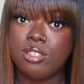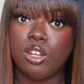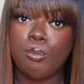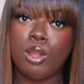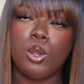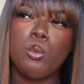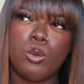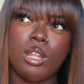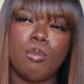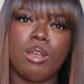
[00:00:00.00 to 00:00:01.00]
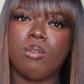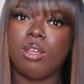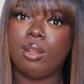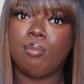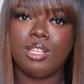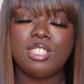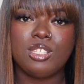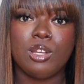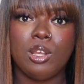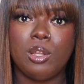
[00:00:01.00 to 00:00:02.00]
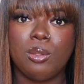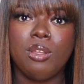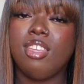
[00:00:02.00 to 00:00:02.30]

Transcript: I did a part one about nine months ago.